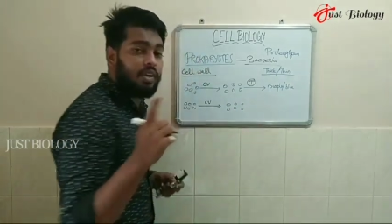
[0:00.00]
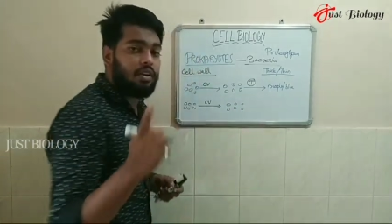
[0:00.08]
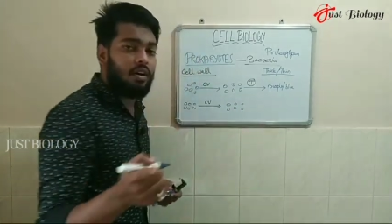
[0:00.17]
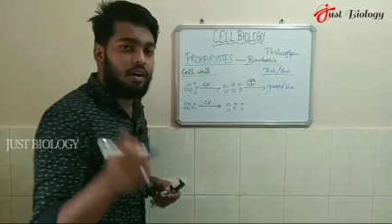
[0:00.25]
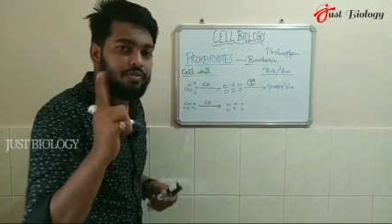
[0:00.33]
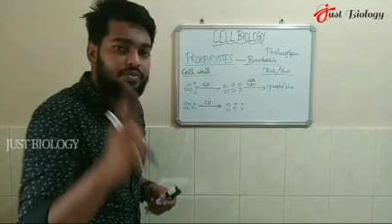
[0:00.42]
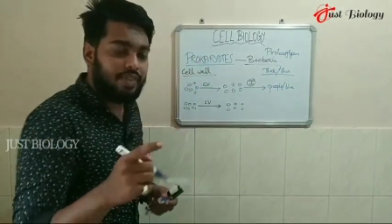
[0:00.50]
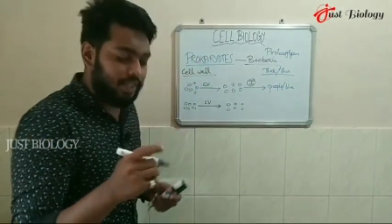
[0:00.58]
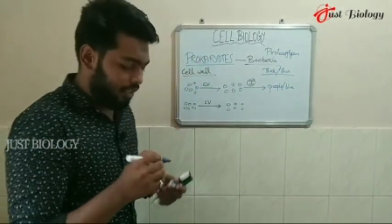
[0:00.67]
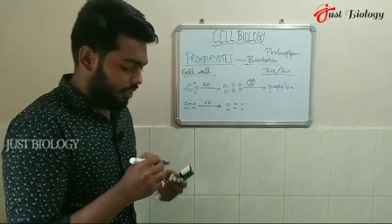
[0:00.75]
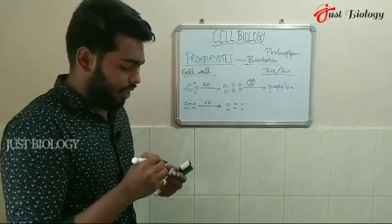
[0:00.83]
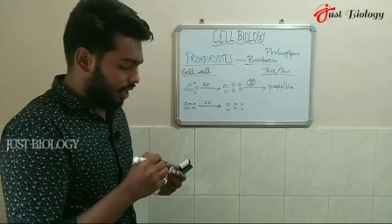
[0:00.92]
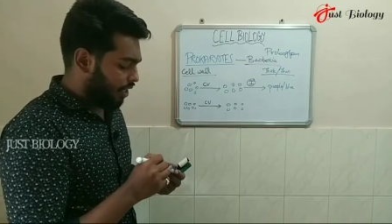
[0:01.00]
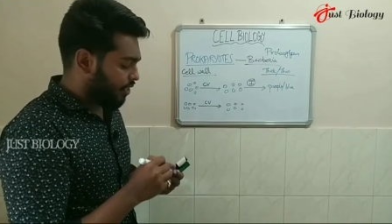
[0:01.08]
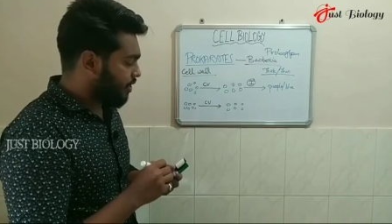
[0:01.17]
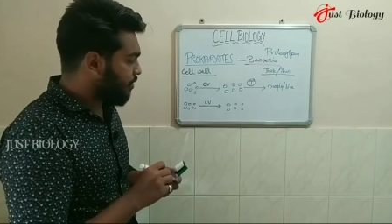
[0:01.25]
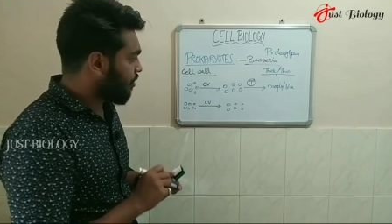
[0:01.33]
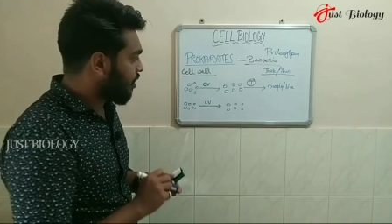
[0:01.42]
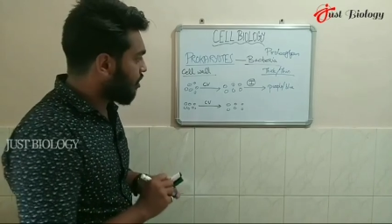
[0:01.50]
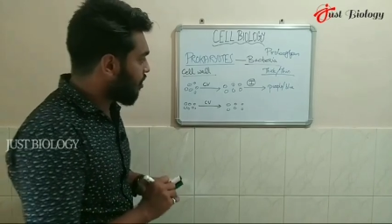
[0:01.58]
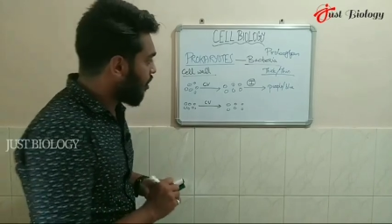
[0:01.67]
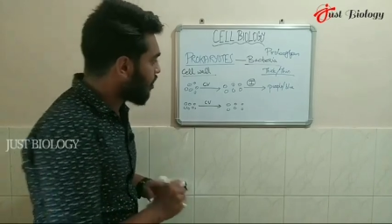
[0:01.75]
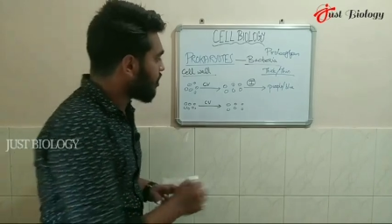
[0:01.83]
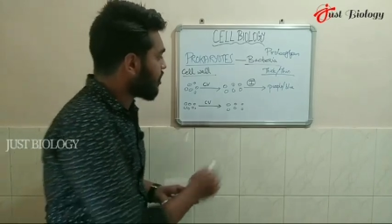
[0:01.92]
will not fix. Iodine will
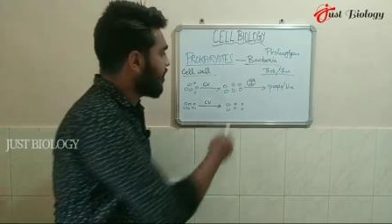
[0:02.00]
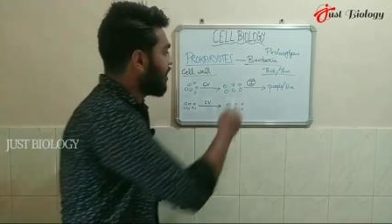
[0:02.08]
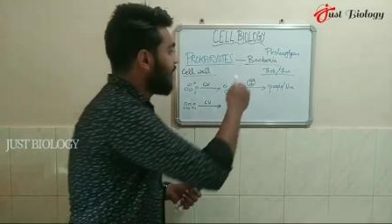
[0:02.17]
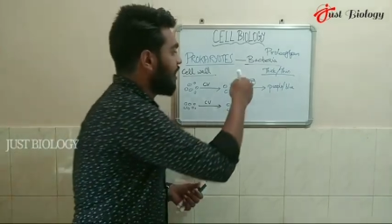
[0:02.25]
not